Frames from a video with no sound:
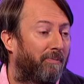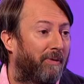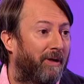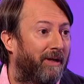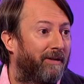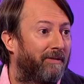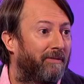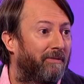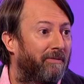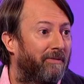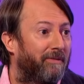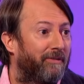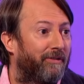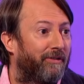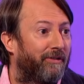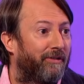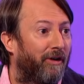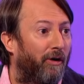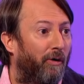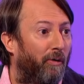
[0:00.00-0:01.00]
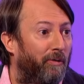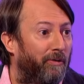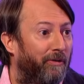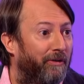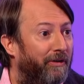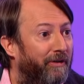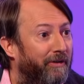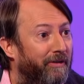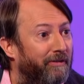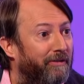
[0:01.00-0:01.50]
being sold
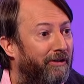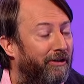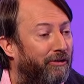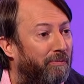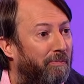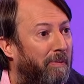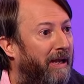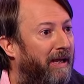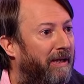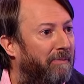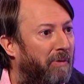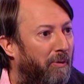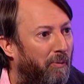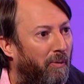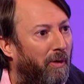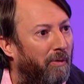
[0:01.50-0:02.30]
yeah, and displayed. But